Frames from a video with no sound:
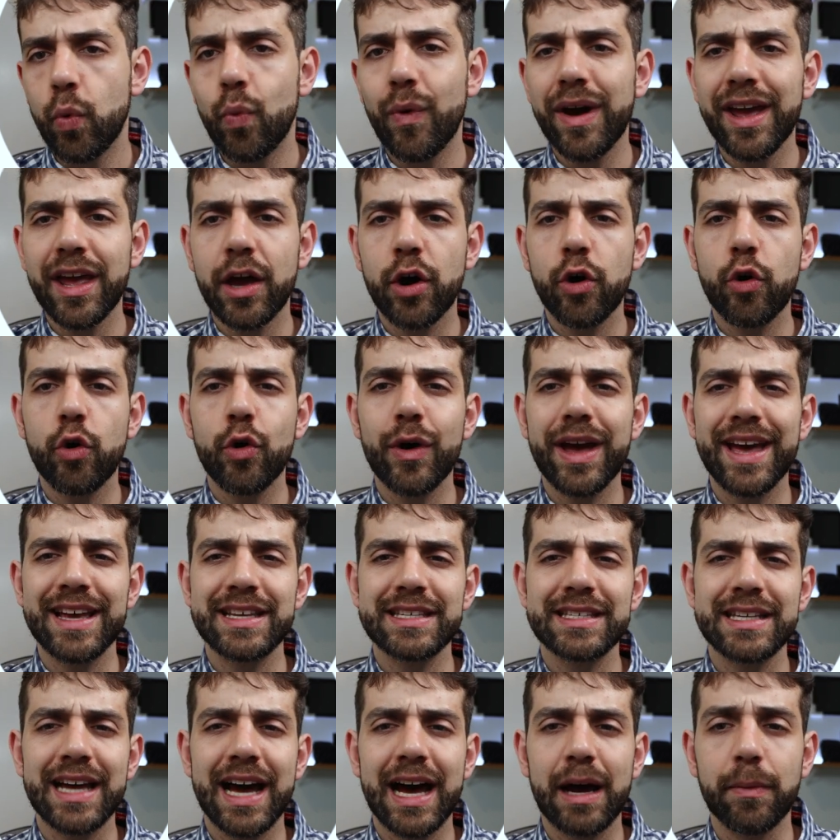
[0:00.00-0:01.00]
Why
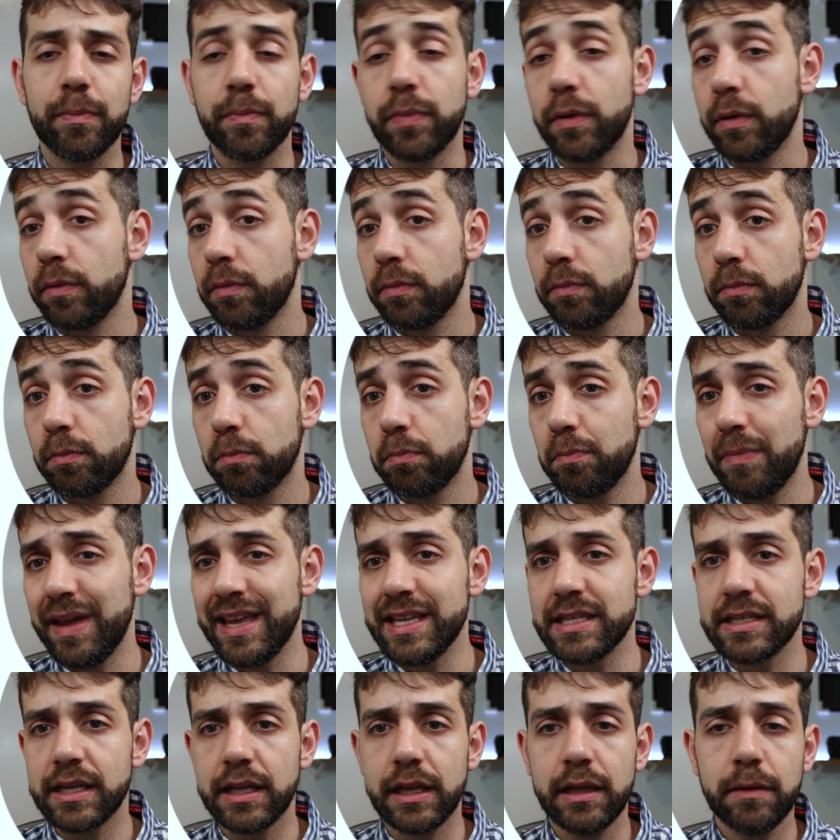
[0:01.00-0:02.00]
iOS app?
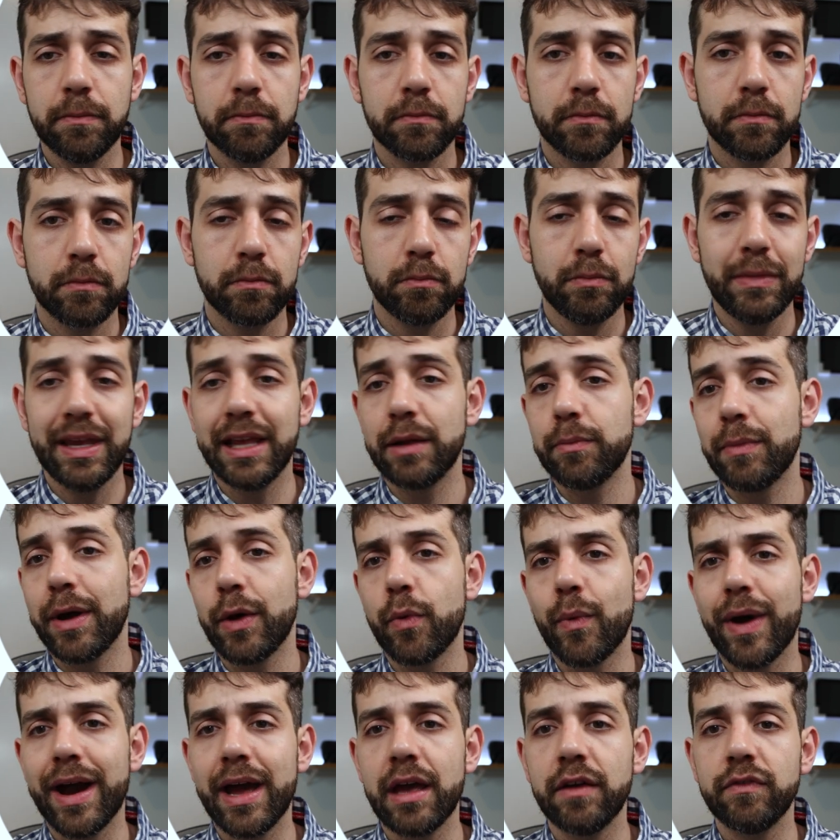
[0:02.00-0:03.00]
Basically, me and
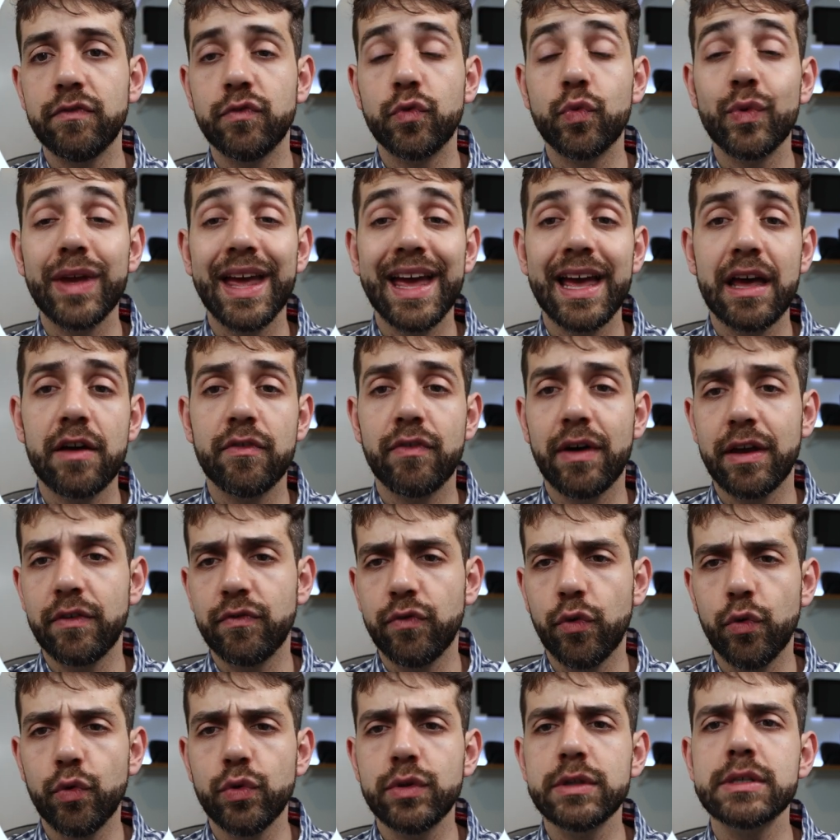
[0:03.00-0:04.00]
my wife, we have
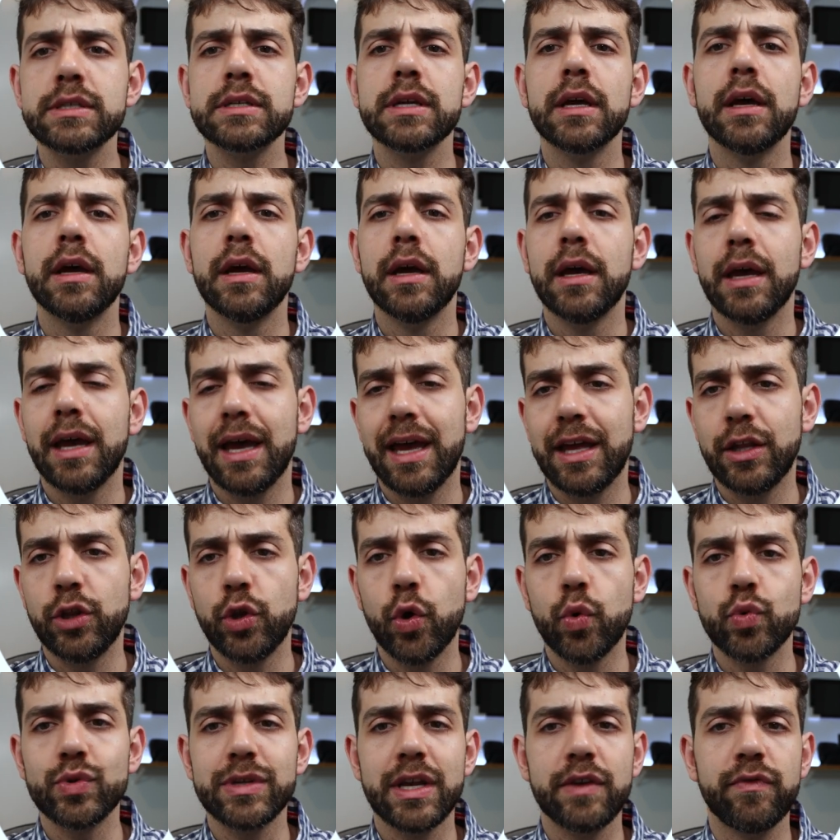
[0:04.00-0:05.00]
iPhones,
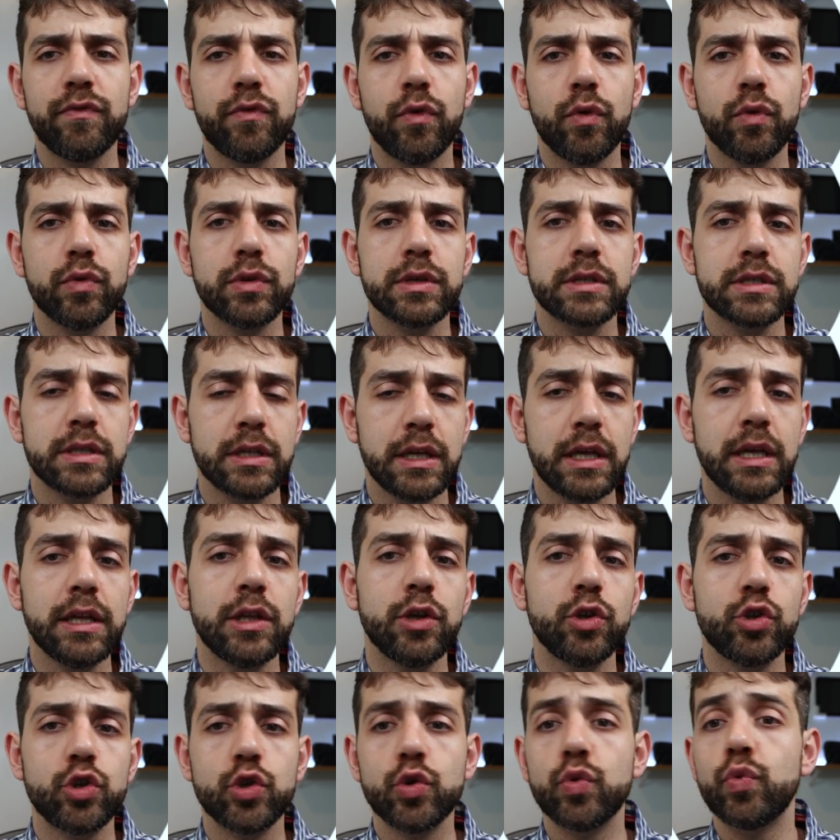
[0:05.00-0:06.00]
and those iPhones
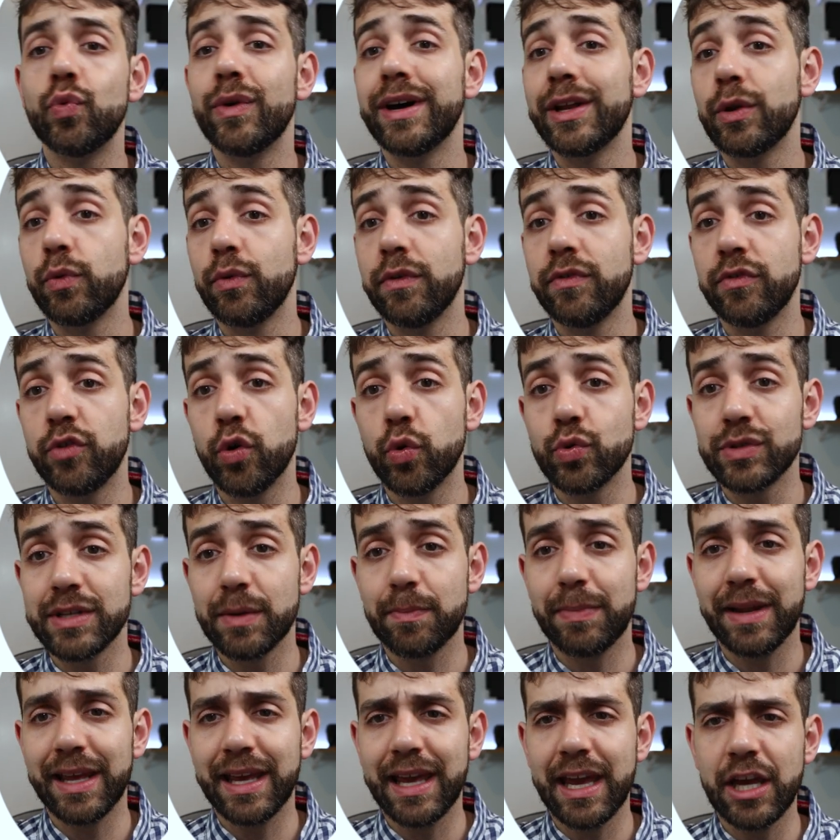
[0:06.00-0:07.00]
need to run with those
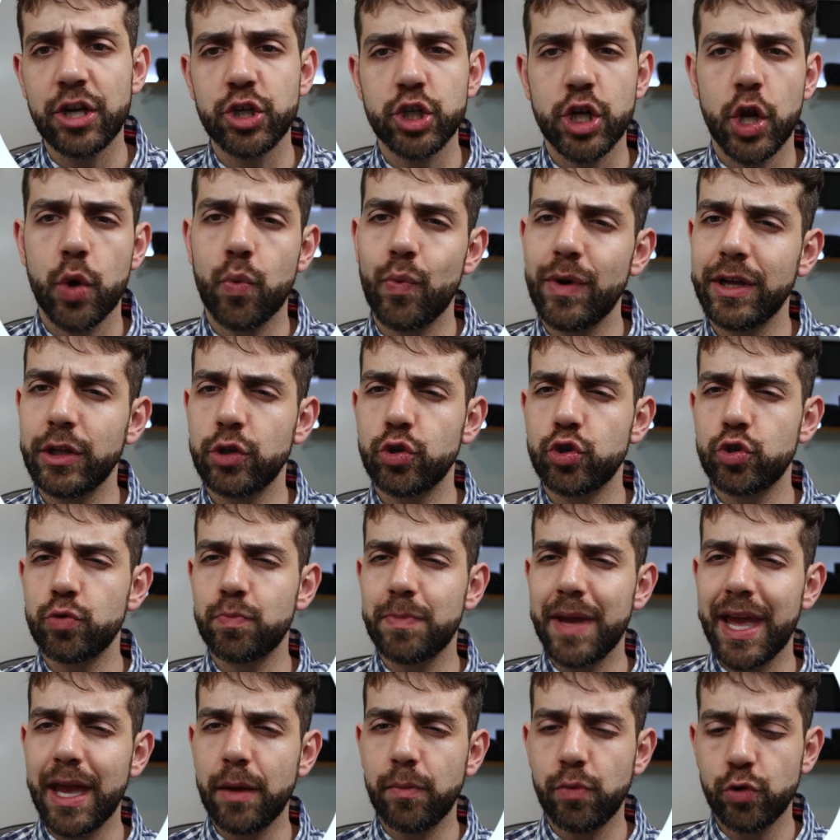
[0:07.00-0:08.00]
applications. I want to
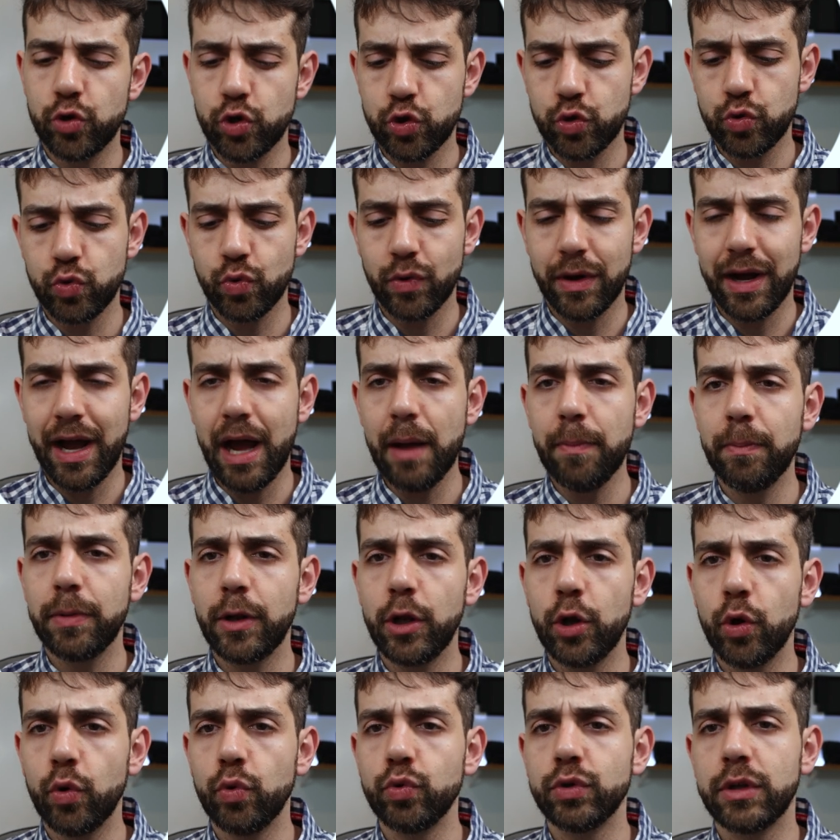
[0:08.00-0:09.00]
be able to
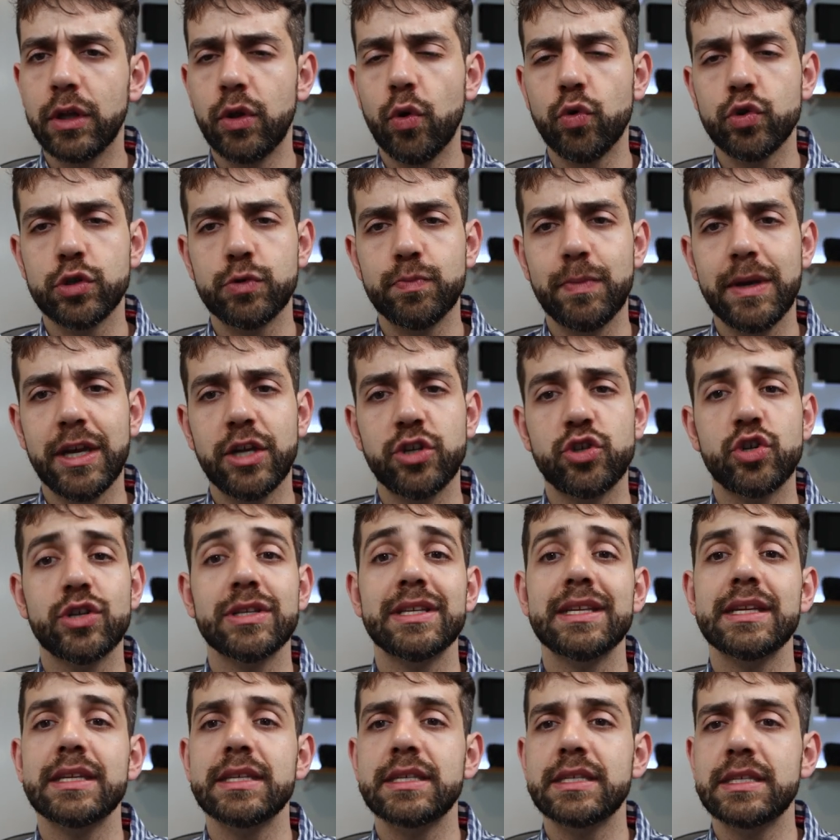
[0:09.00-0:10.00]
upload those
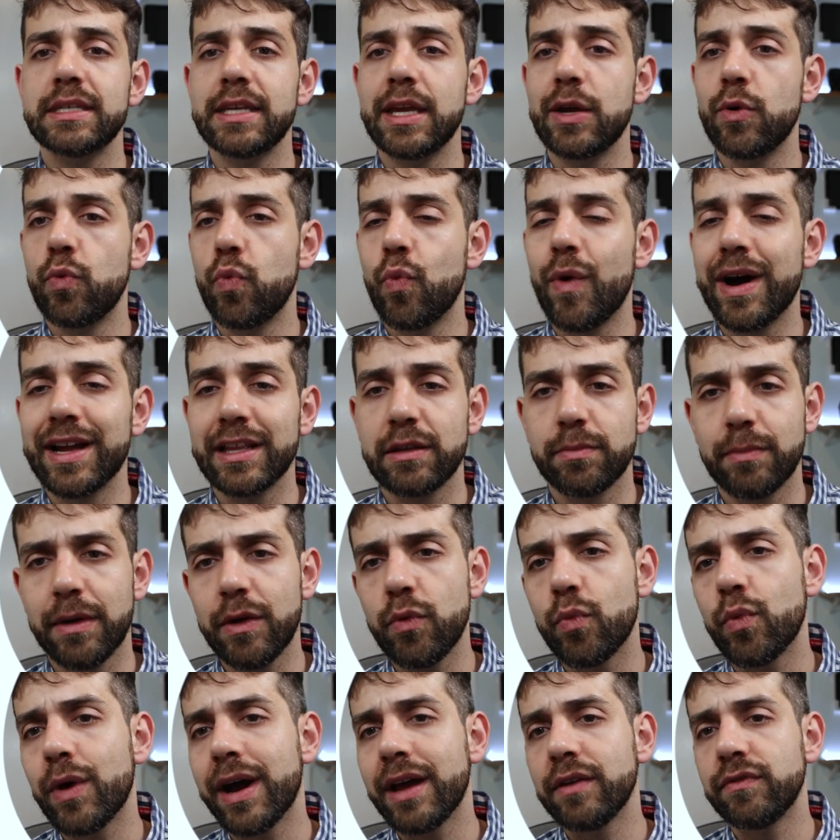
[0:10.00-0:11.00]
pictures and see what
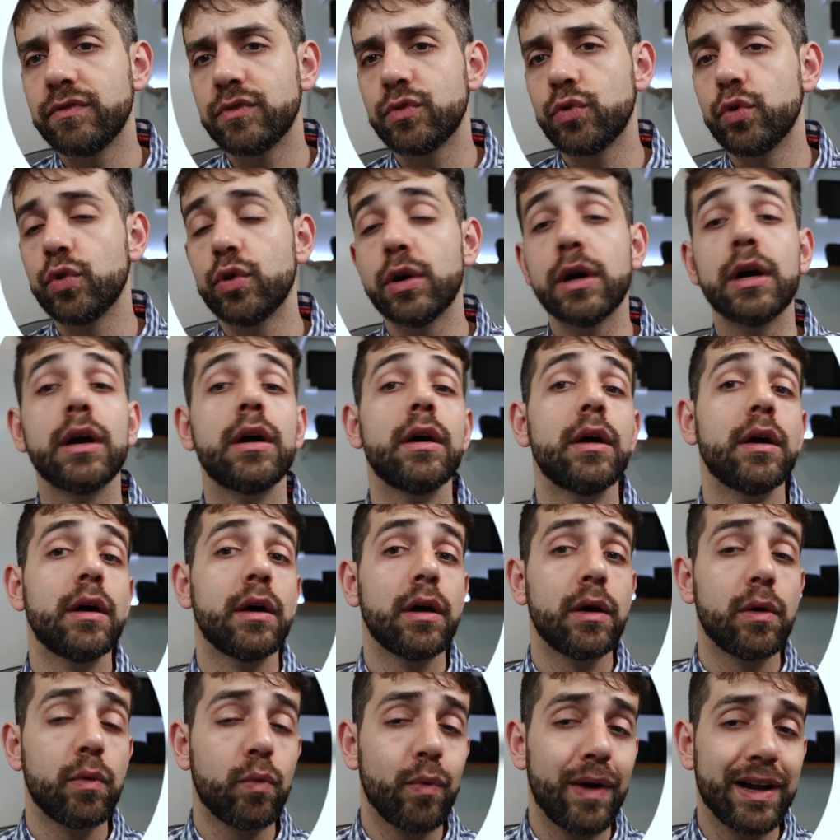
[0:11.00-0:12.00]
my wife took,
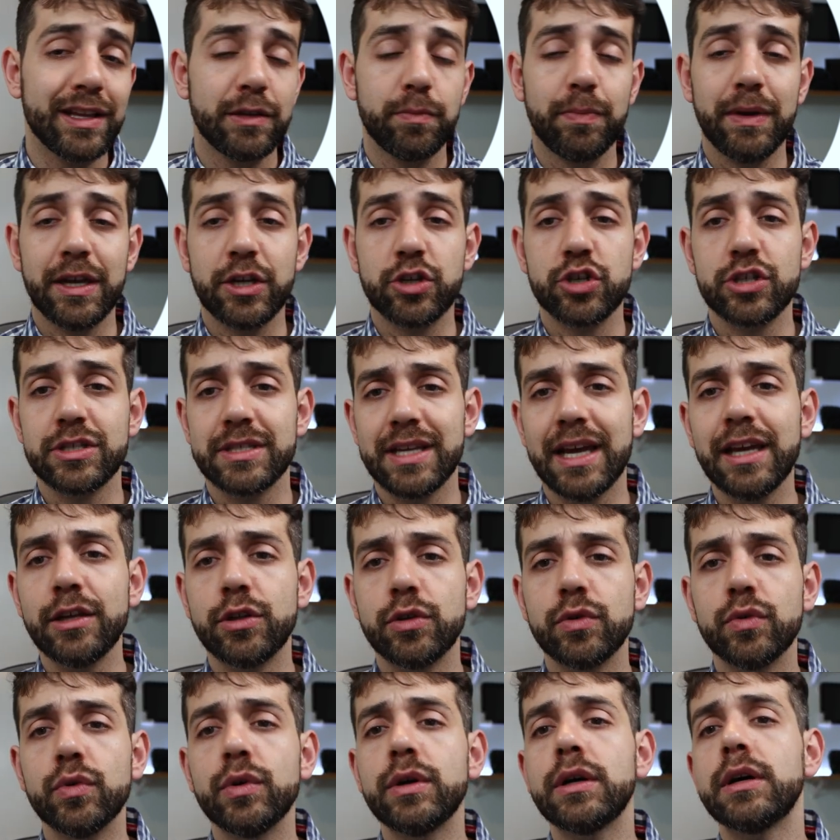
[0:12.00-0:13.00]
what pictures I
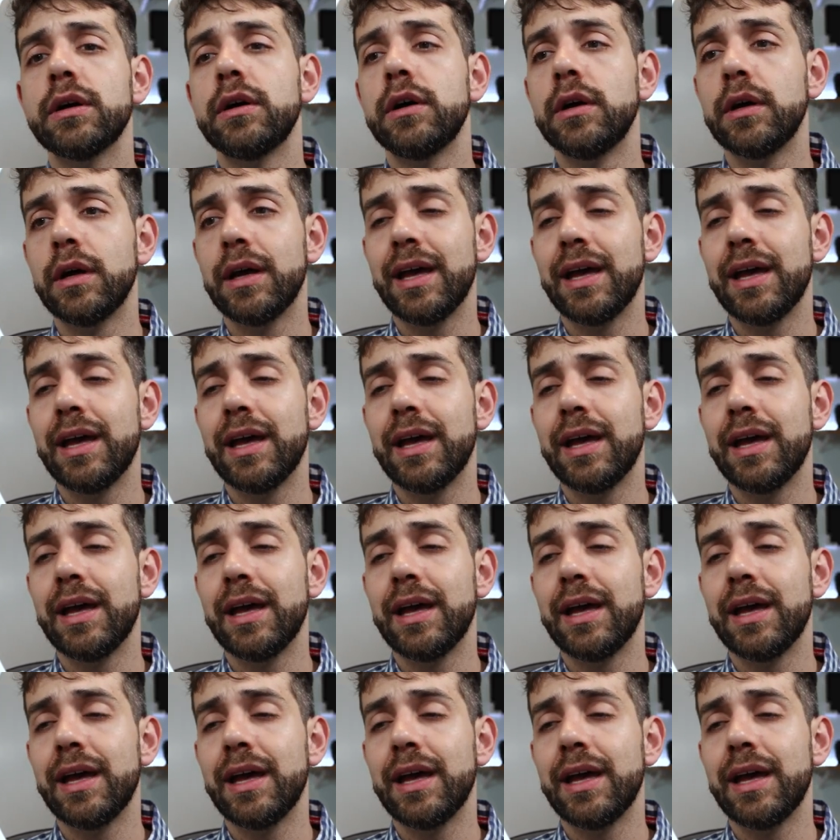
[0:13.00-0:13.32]
took,